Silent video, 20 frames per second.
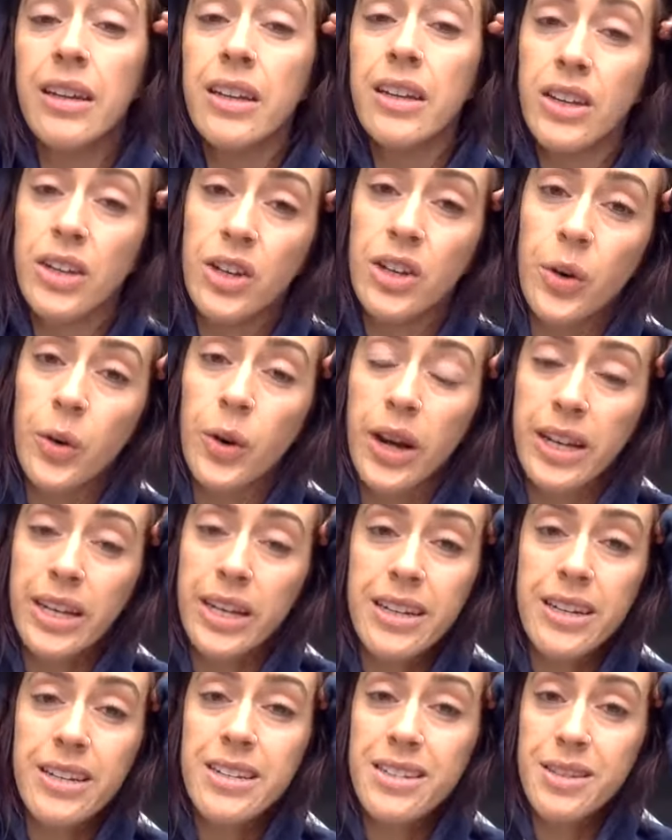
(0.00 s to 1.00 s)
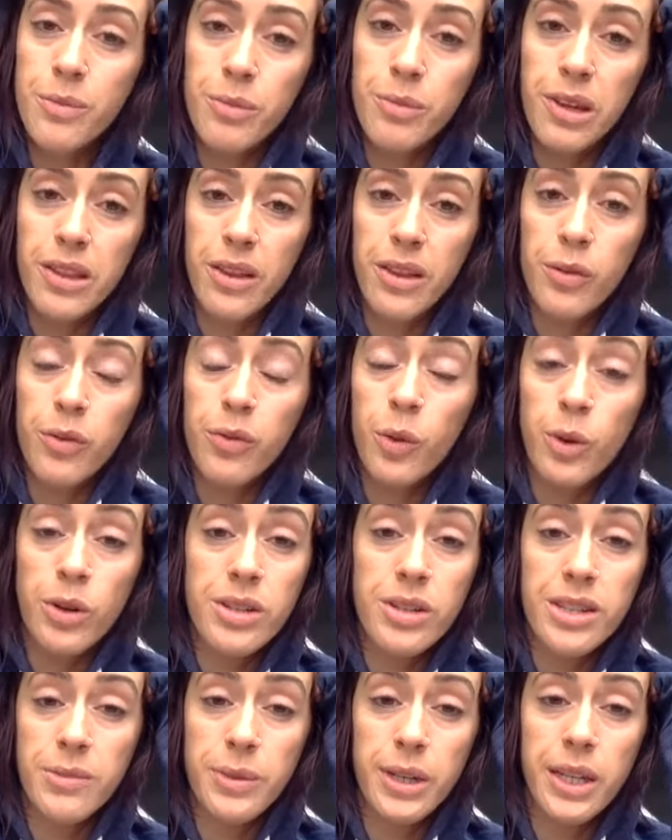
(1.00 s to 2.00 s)
needed something that
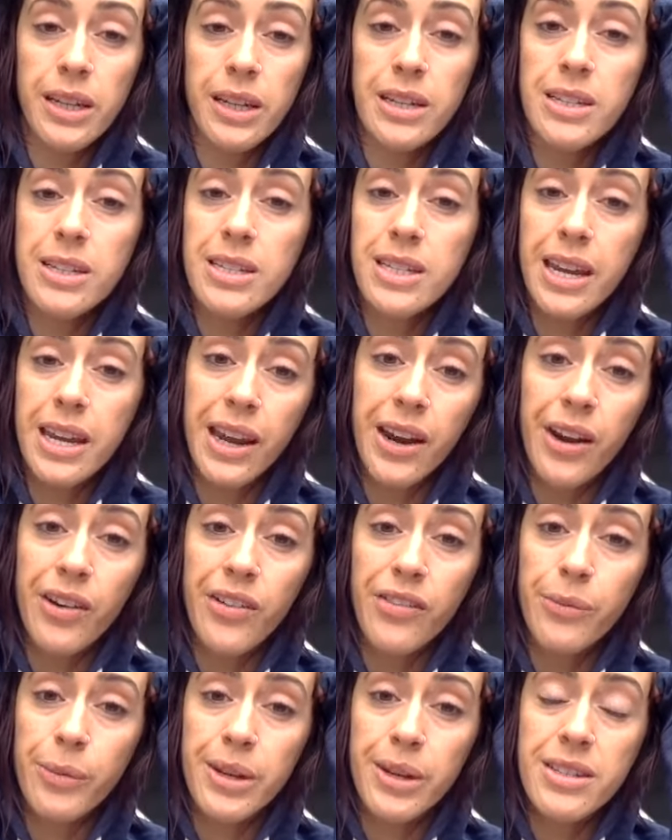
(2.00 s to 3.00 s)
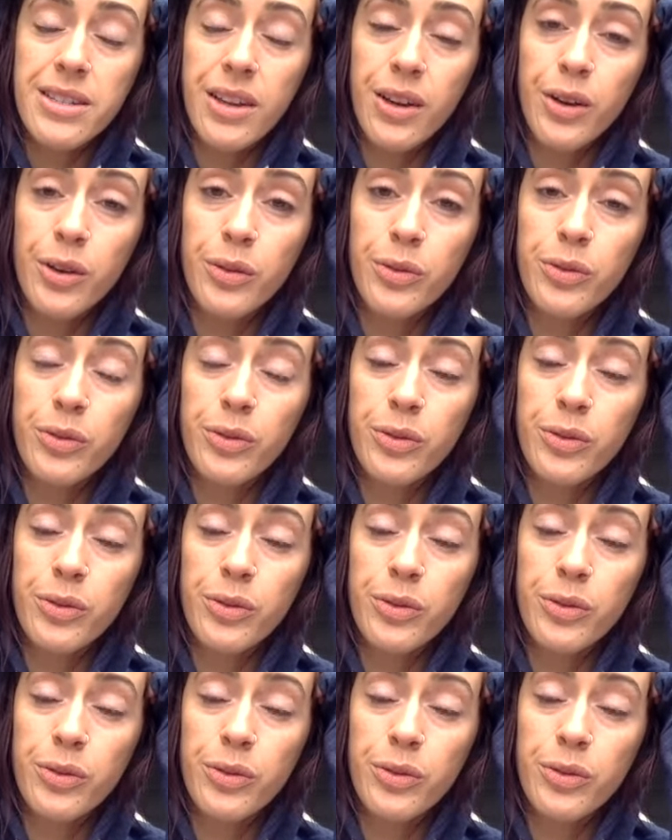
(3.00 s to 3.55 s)
forced me to take care of myself.